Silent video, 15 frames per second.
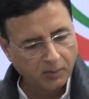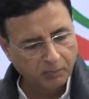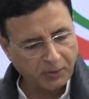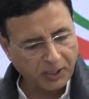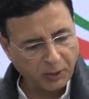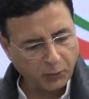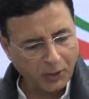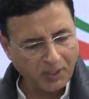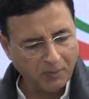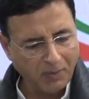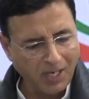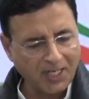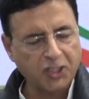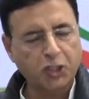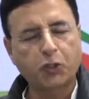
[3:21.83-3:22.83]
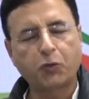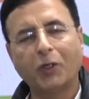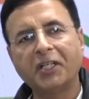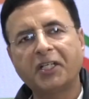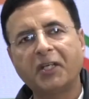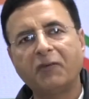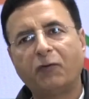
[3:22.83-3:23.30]
Between March
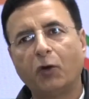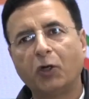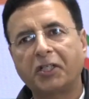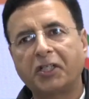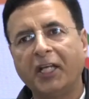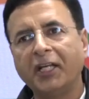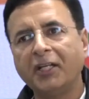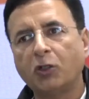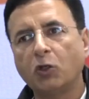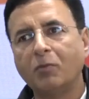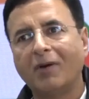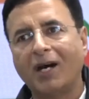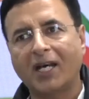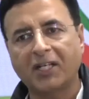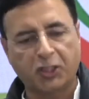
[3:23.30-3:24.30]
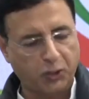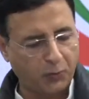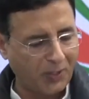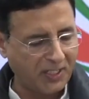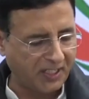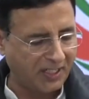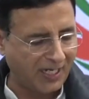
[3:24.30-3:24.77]
twenty fourteen to March
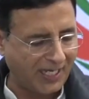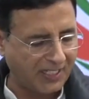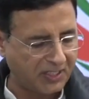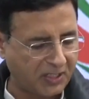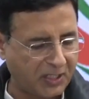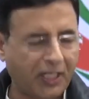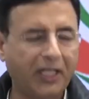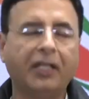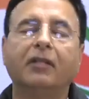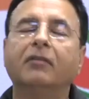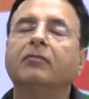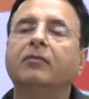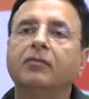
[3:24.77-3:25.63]
twenty nineteen,